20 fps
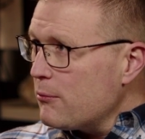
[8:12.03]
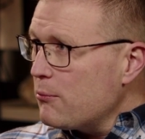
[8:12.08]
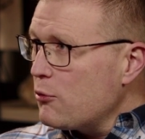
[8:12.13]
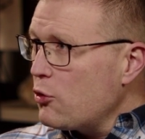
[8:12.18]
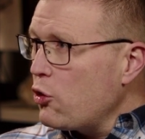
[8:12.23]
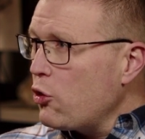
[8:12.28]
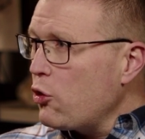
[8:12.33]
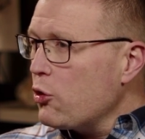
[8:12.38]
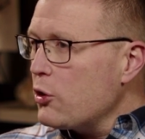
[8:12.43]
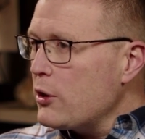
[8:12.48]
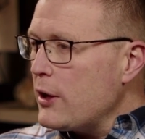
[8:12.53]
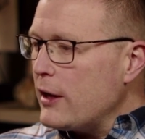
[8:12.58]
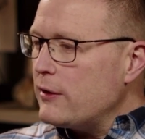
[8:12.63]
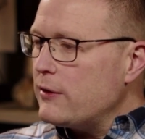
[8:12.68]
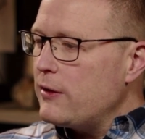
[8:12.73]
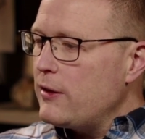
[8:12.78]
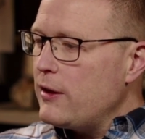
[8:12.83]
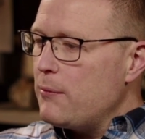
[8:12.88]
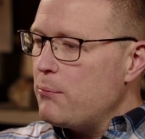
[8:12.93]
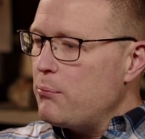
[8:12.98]
creates
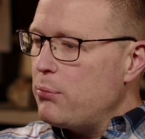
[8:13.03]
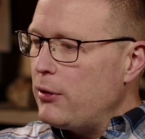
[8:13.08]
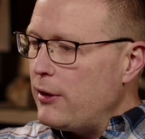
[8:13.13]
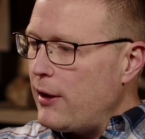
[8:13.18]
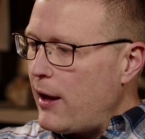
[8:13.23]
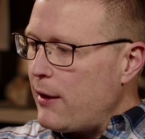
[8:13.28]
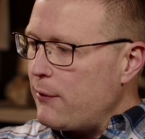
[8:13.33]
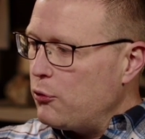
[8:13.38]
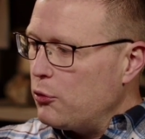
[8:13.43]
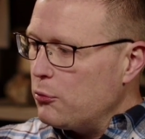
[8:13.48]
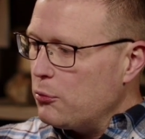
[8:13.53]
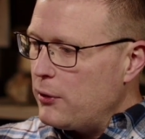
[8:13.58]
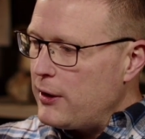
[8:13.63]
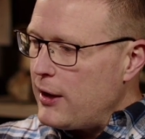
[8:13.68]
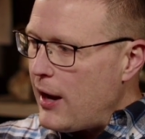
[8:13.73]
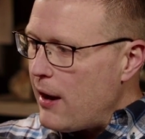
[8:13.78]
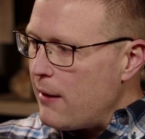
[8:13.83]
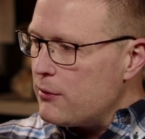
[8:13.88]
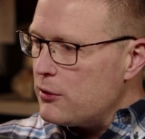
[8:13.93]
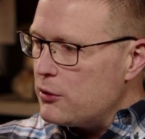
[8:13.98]
the platform or the
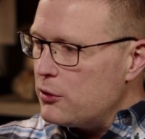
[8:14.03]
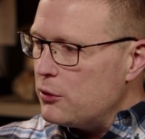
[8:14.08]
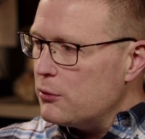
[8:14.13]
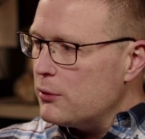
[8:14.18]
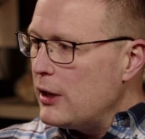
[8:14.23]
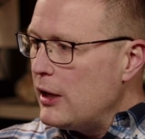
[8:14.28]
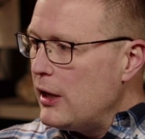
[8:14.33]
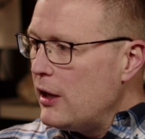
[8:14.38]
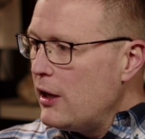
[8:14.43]
avenue